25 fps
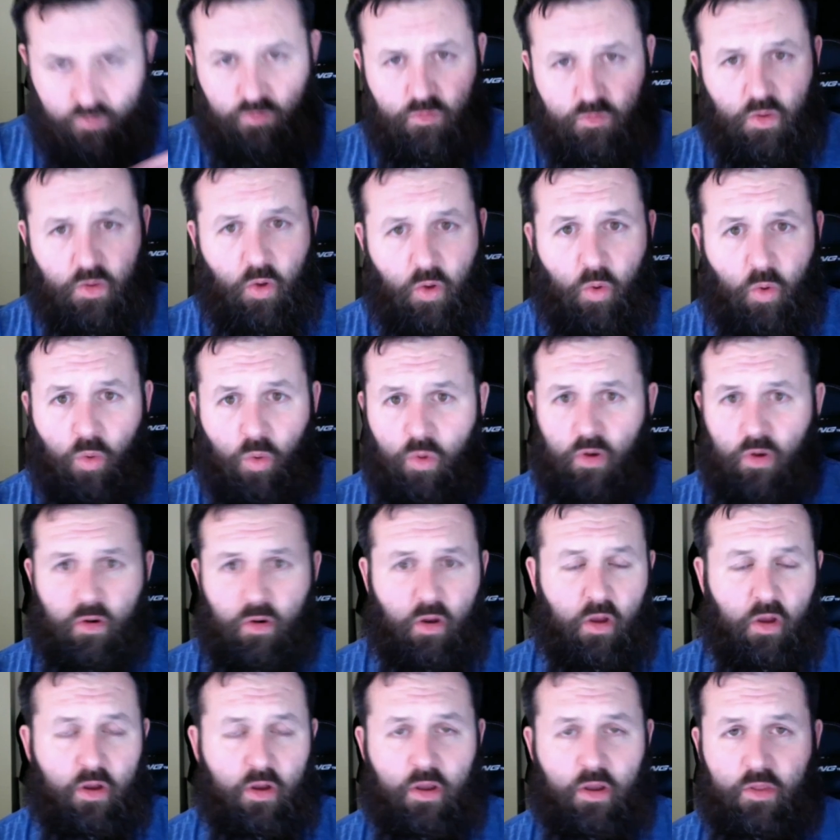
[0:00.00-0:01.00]
or
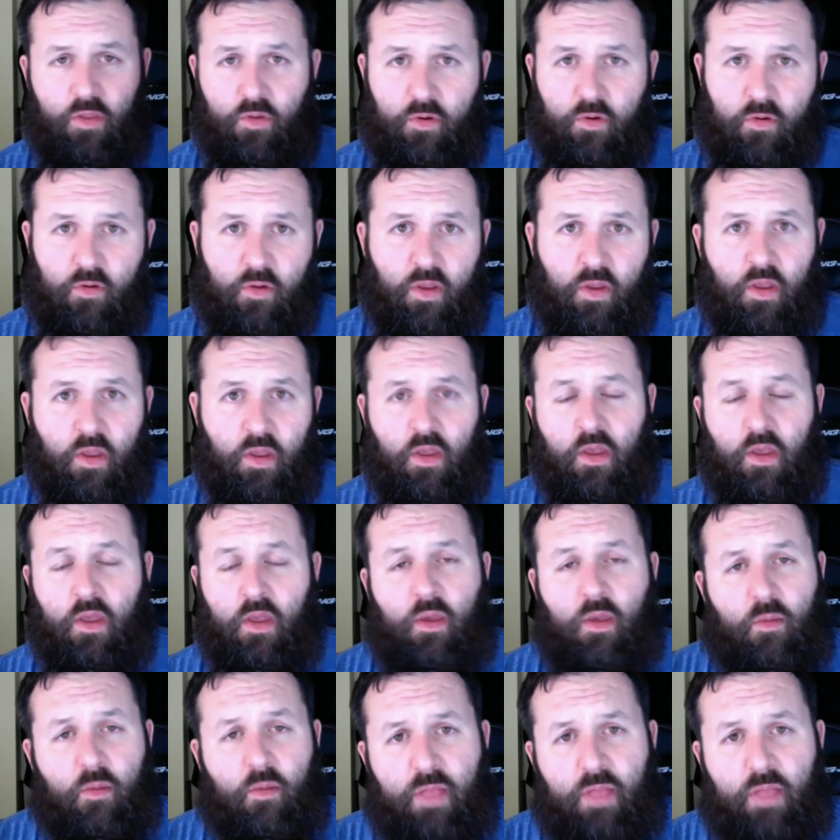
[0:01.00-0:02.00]
on other
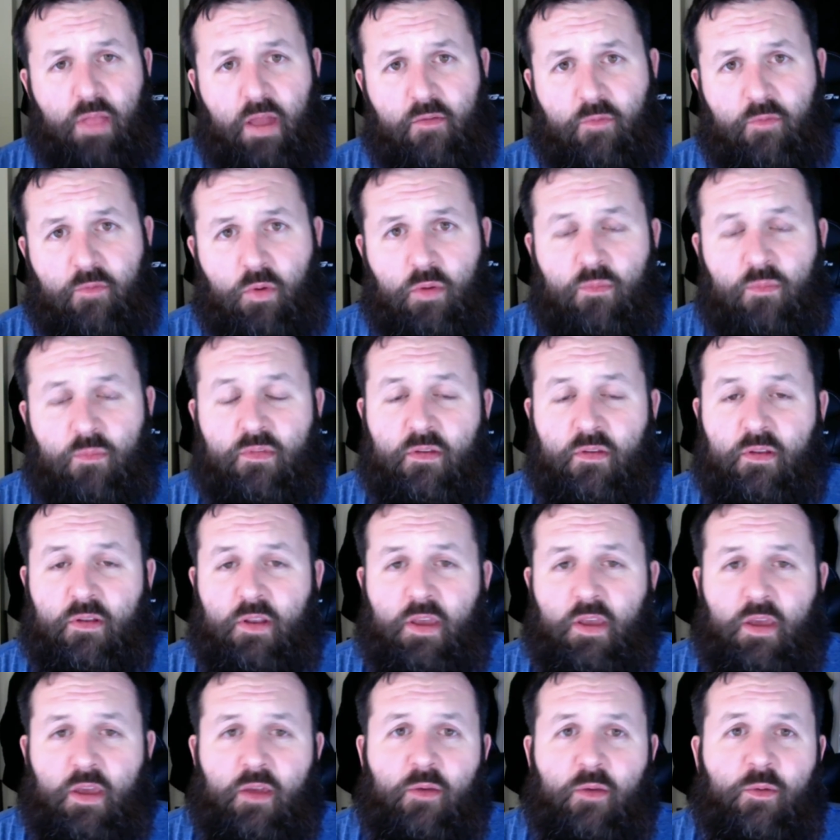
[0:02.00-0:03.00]
platforms. And
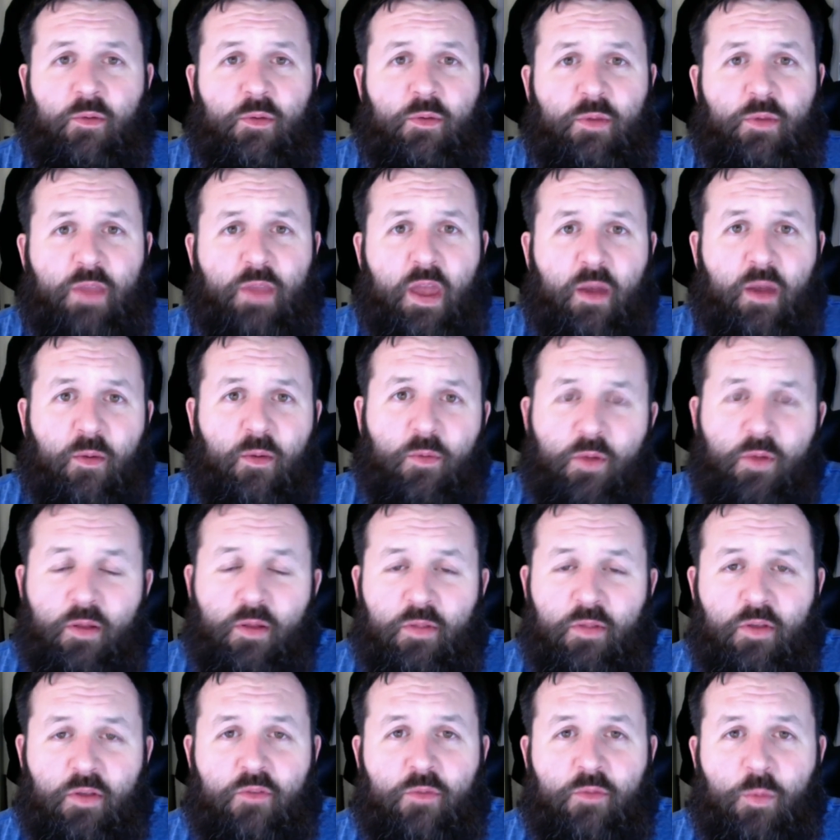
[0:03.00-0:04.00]
yeah, I
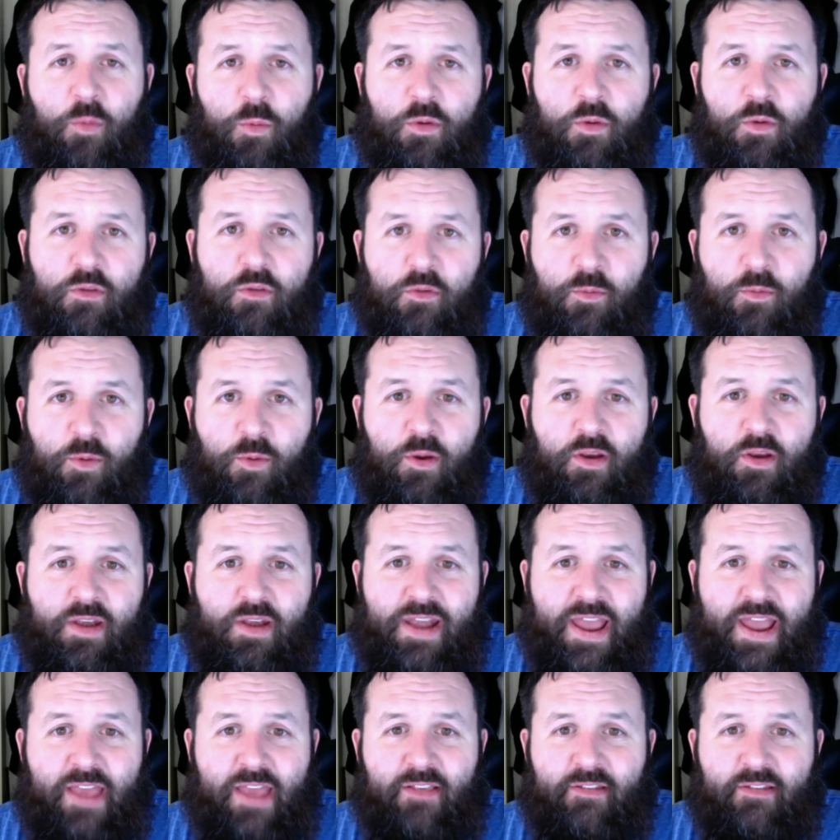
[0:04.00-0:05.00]
look forward to our
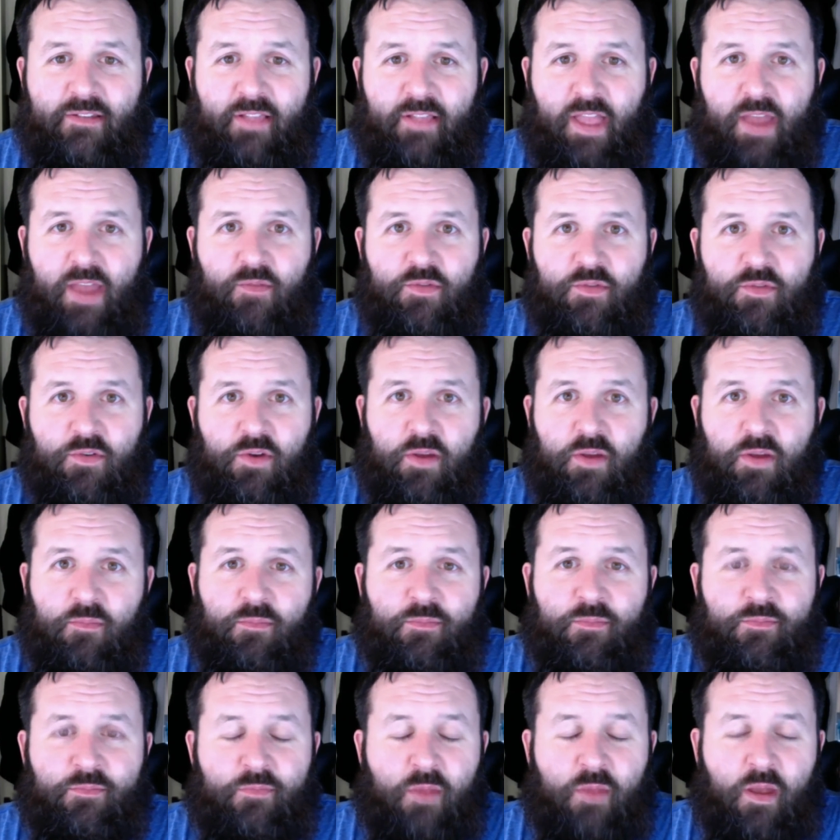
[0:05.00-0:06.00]
next live stream.
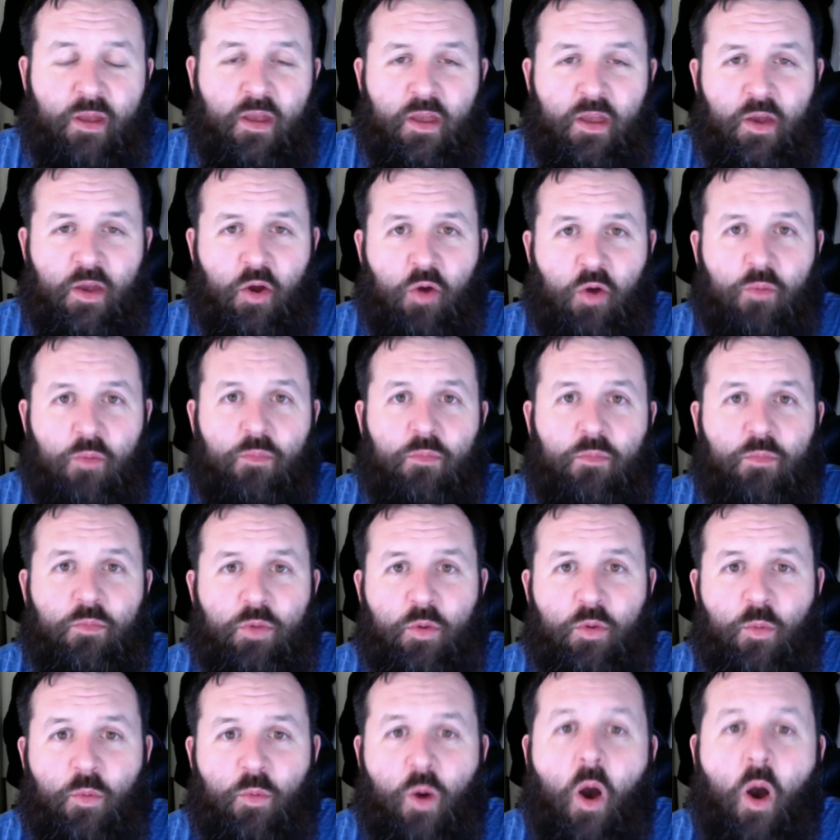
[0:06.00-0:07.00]
Hope
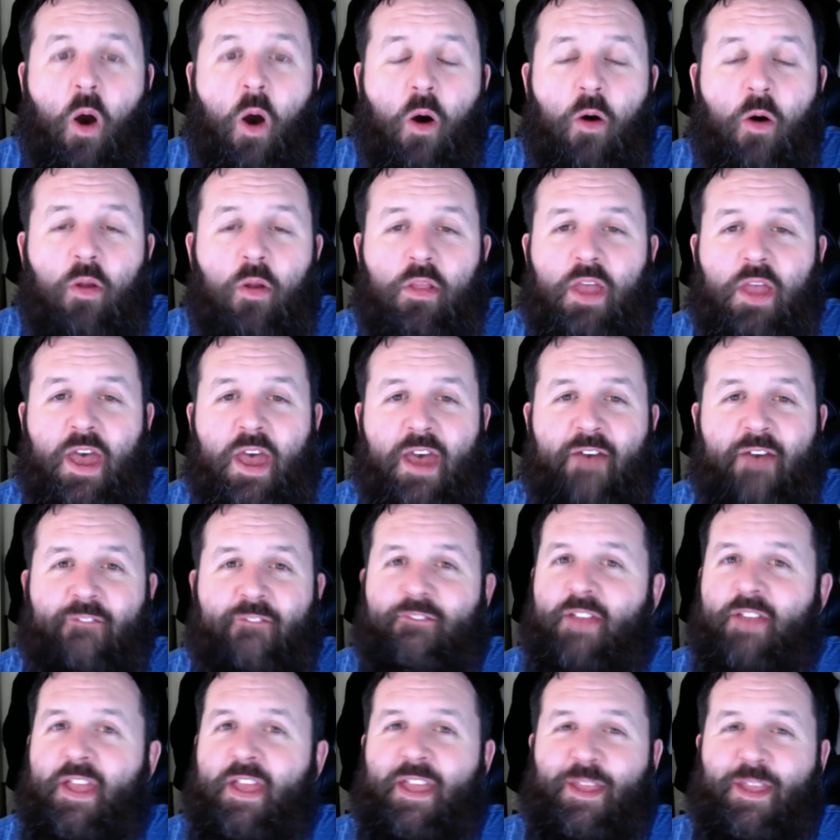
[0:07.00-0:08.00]
you all have
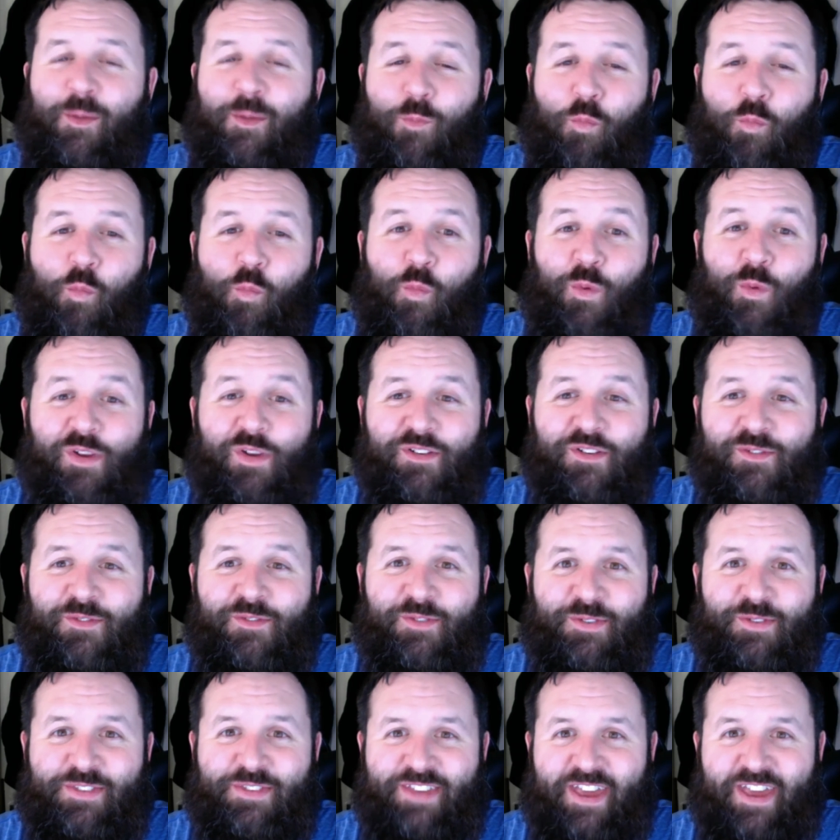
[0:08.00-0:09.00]
a
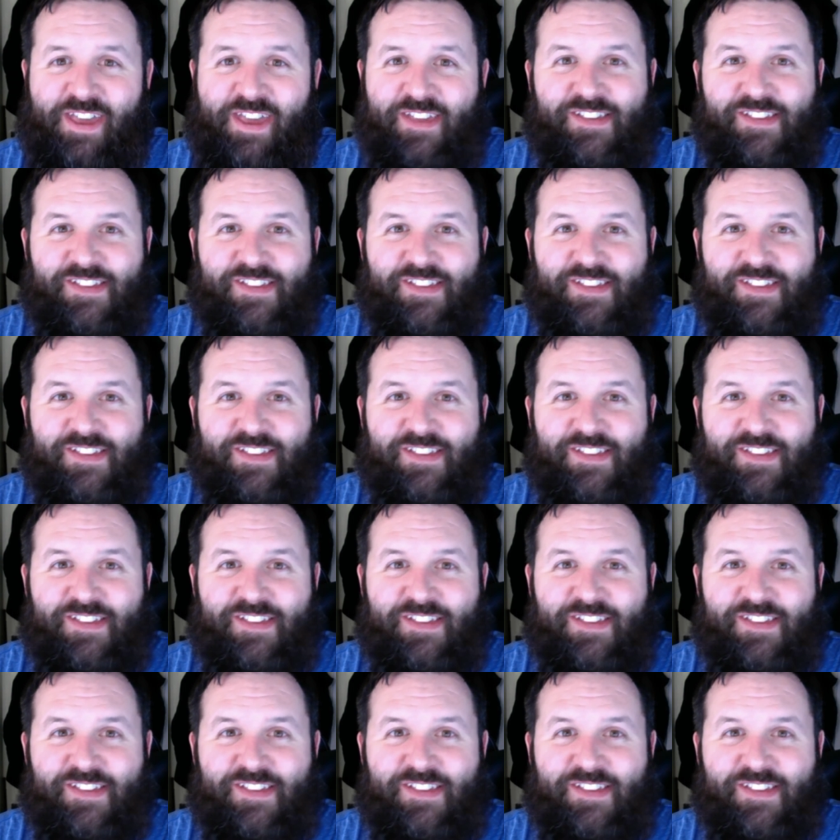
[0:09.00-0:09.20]
wonderful day.